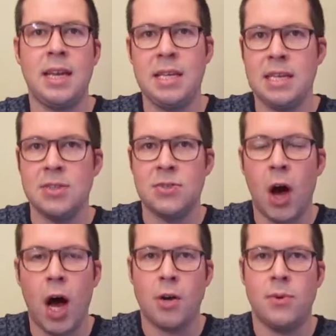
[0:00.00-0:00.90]
and he can
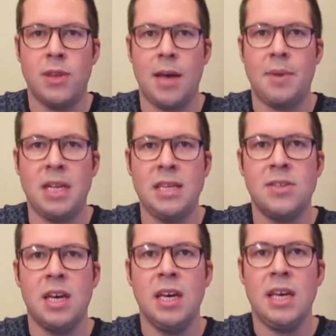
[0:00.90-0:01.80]
talk with them and
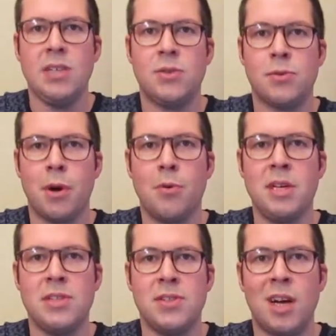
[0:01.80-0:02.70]
he's he's grown
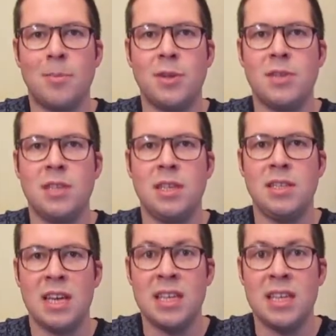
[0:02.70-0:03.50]
his numbers and his,